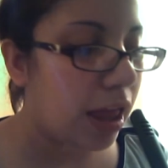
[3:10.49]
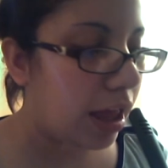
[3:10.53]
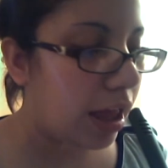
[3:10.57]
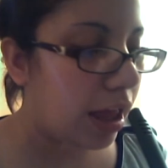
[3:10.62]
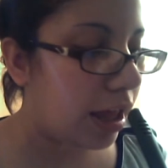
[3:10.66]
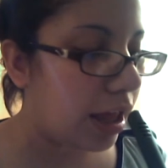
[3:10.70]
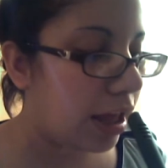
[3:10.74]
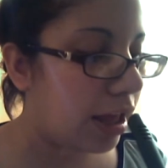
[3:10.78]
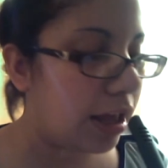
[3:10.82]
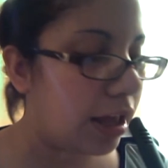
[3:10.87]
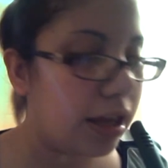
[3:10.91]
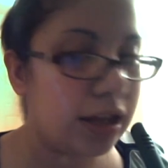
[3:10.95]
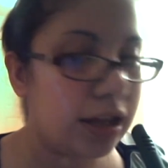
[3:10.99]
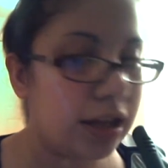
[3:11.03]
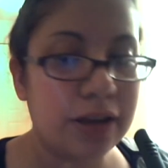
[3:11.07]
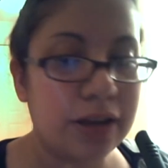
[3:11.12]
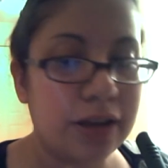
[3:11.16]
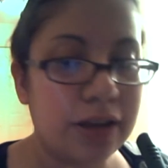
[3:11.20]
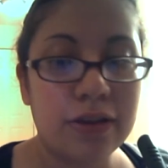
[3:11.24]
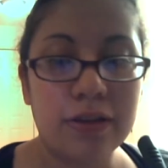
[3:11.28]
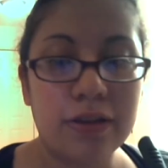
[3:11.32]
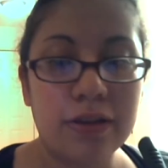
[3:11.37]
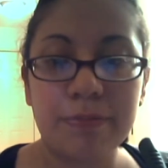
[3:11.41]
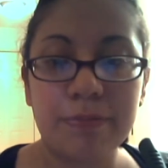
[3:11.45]
And
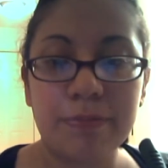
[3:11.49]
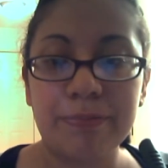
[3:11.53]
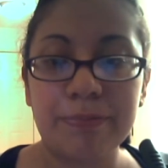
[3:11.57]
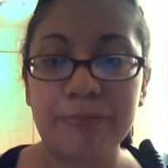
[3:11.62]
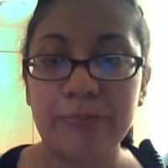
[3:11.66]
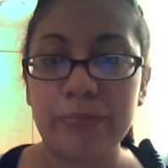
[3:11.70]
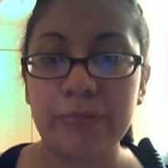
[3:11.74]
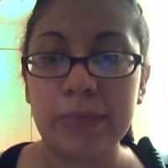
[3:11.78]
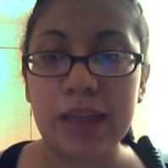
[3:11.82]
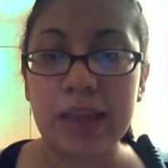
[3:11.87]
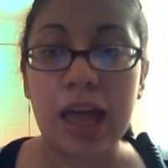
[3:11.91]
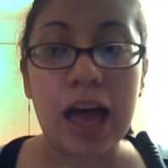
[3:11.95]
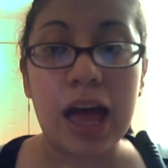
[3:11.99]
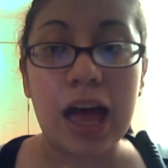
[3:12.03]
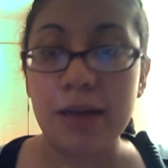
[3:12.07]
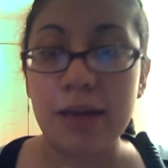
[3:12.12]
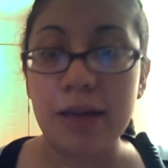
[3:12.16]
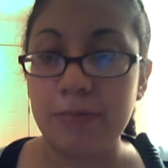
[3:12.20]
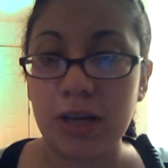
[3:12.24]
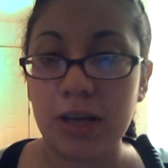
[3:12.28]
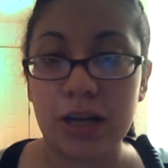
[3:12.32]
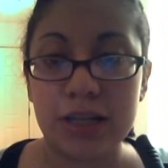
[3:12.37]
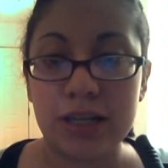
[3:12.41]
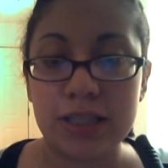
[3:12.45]
I
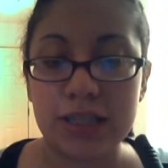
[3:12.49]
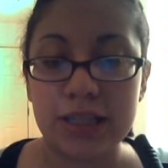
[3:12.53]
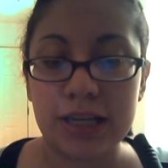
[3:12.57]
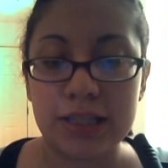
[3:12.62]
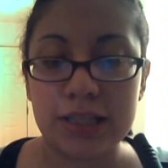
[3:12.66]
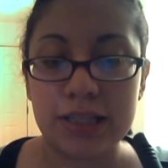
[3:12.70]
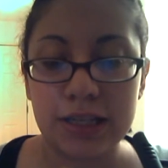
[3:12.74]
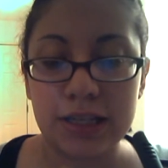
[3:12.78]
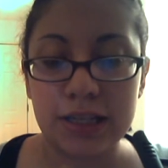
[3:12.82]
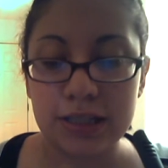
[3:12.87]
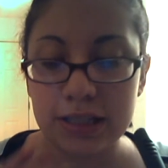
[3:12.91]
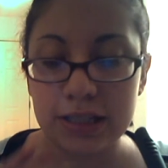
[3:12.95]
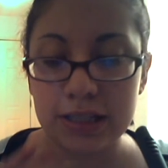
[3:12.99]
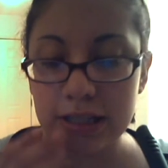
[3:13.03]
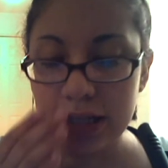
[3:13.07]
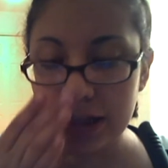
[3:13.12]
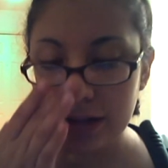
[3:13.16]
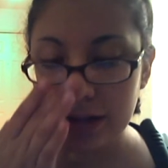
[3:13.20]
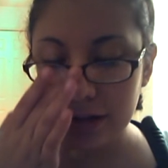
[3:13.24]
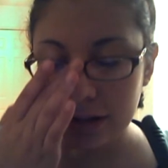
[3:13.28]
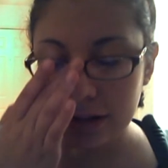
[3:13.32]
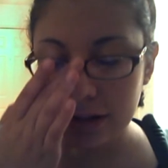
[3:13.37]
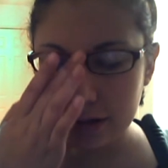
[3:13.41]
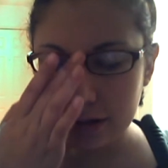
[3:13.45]
am not a size
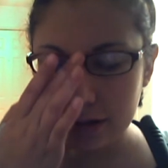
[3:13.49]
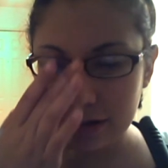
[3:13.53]
18.